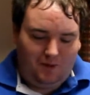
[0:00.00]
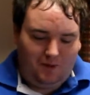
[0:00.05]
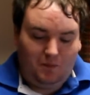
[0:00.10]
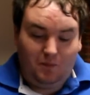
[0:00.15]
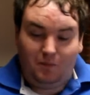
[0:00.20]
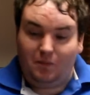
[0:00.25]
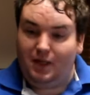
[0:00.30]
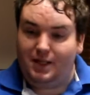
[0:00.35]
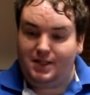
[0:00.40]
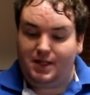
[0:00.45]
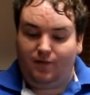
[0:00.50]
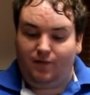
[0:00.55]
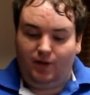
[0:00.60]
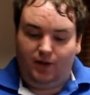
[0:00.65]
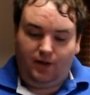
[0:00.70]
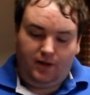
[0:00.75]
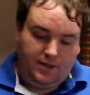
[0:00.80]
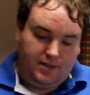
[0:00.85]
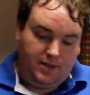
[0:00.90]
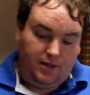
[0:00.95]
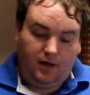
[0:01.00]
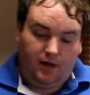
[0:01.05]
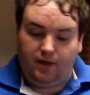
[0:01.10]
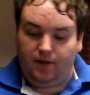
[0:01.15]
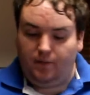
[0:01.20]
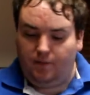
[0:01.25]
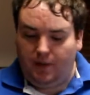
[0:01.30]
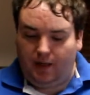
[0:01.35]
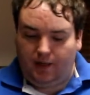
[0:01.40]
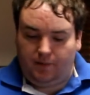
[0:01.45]
But let's have a look inside
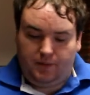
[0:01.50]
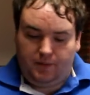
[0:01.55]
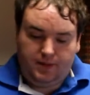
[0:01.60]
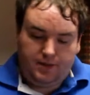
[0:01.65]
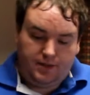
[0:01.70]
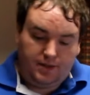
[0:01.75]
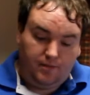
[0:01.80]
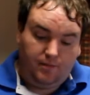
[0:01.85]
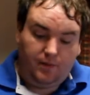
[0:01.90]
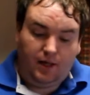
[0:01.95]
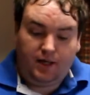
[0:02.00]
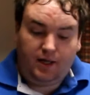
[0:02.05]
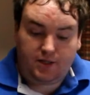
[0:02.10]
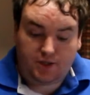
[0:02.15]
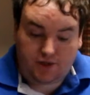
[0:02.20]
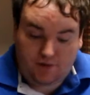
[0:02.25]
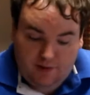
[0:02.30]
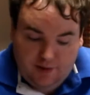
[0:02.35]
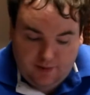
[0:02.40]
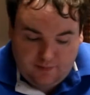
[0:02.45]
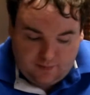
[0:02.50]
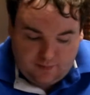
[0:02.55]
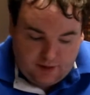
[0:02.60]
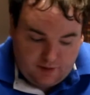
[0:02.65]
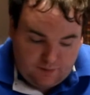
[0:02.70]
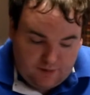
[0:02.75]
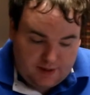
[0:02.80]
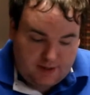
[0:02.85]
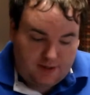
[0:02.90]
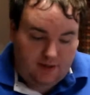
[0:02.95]
Bachman's history
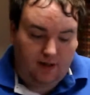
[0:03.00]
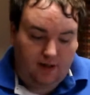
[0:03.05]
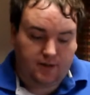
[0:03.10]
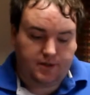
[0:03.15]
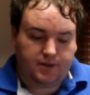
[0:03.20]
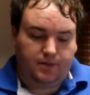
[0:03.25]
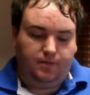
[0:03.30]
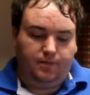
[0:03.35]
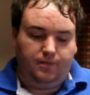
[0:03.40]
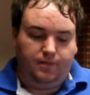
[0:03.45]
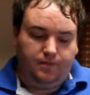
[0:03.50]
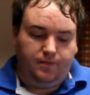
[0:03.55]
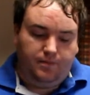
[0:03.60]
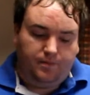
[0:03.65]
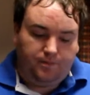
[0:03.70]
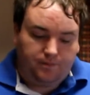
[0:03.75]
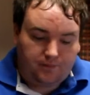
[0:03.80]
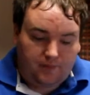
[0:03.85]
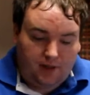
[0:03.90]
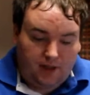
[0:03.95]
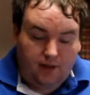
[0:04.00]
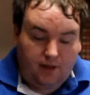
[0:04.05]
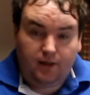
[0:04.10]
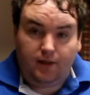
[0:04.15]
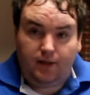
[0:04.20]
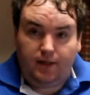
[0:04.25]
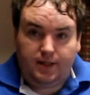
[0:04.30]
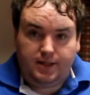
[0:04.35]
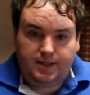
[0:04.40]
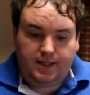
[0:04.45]
of this class. It
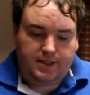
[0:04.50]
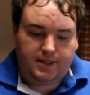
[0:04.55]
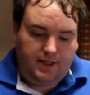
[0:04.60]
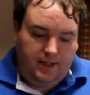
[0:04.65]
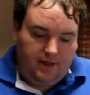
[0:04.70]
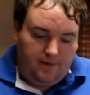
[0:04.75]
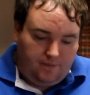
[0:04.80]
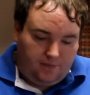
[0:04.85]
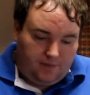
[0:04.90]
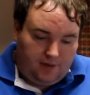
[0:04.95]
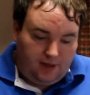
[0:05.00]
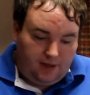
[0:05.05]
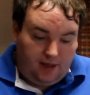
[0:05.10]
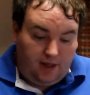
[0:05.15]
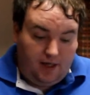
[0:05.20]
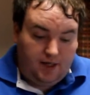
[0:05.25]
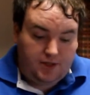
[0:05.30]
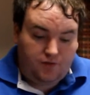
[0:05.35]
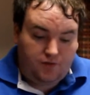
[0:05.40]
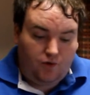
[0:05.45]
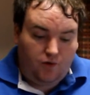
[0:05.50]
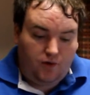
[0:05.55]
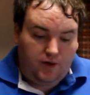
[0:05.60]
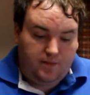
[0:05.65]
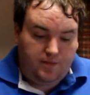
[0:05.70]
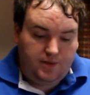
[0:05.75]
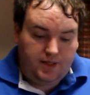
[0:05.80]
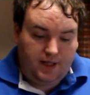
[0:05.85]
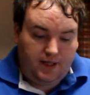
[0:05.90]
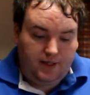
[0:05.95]
says here, the Class
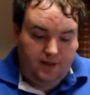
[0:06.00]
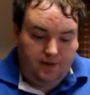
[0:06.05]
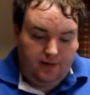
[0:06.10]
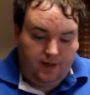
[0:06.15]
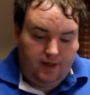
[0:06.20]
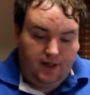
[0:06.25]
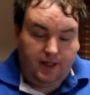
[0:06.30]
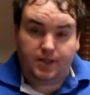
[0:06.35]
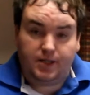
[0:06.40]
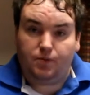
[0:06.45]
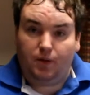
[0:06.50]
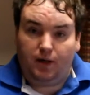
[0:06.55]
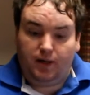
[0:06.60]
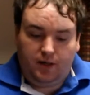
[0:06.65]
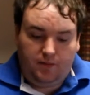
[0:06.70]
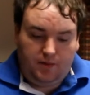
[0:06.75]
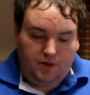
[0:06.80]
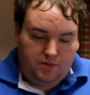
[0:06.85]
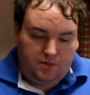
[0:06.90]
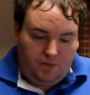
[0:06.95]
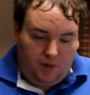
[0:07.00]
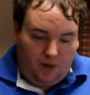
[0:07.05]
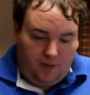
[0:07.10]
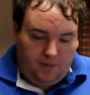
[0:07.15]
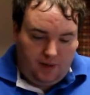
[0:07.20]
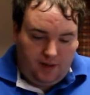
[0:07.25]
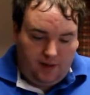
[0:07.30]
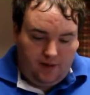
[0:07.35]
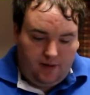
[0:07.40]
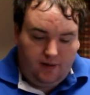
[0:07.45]
4MT is one of the most
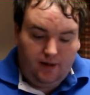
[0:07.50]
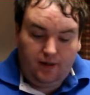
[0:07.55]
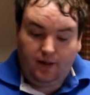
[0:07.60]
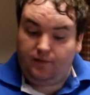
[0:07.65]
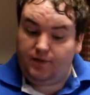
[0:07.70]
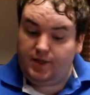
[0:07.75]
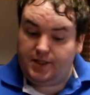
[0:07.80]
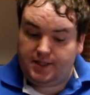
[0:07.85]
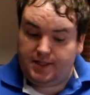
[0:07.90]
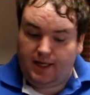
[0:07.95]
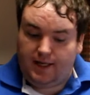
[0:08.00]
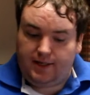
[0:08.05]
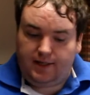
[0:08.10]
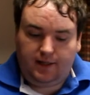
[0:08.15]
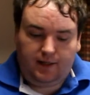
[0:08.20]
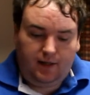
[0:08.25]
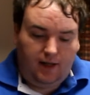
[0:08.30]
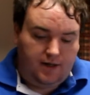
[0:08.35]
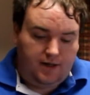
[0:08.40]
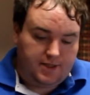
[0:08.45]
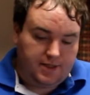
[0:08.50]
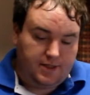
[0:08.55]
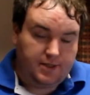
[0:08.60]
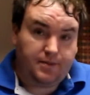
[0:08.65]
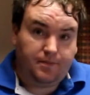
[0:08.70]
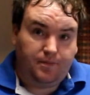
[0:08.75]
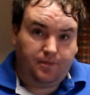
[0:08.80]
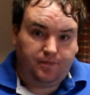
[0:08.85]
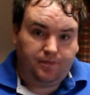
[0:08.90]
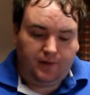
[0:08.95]
popular of the standard classes.
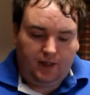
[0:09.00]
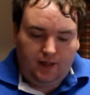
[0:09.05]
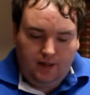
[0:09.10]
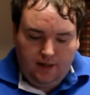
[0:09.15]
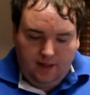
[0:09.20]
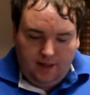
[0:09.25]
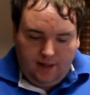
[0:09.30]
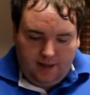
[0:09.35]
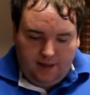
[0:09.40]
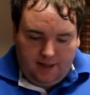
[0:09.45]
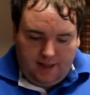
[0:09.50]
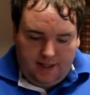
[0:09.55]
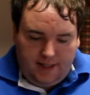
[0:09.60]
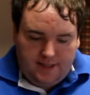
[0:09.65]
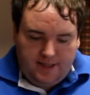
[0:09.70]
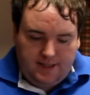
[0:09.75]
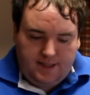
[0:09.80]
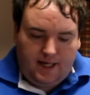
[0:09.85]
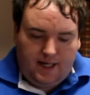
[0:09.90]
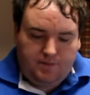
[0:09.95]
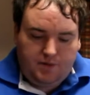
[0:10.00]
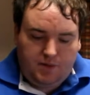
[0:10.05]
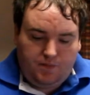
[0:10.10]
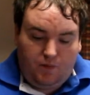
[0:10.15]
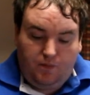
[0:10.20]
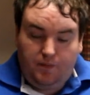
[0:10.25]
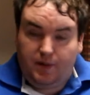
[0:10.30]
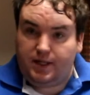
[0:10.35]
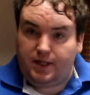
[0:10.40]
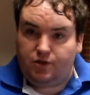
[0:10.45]
These
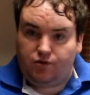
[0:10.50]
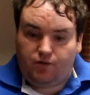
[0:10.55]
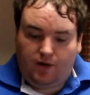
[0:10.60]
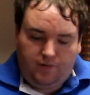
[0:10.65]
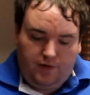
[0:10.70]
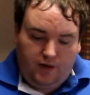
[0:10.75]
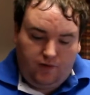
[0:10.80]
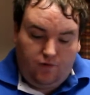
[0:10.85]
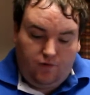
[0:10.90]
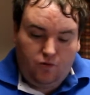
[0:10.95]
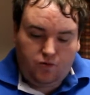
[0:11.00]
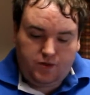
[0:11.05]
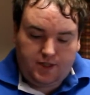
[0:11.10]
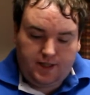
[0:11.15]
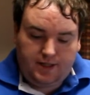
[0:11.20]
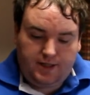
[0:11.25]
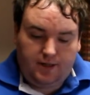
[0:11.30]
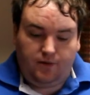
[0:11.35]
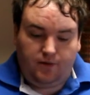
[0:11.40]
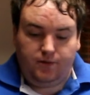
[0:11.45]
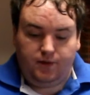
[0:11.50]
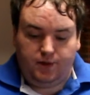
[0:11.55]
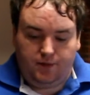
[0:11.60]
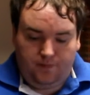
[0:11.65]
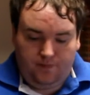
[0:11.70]
adaptable mixed traffic 460s